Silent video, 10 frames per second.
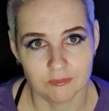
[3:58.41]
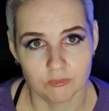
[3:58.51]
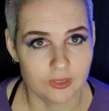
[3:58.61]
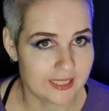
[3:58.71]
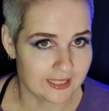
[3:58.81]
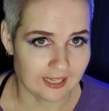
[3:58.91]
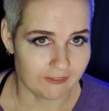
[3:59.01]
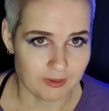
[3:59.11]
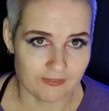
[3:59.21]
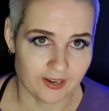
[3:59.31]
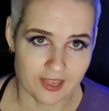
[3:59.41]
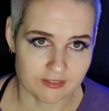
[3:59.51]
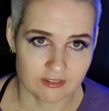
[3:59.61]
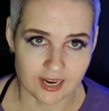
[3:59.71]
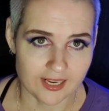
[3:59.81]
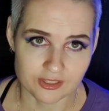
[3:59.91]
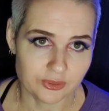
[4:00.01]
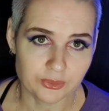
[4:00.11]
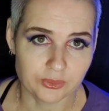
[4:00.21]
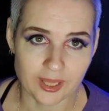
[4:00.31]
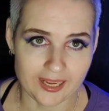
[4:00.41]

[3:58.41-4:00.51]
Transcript: We didn't have my father around all,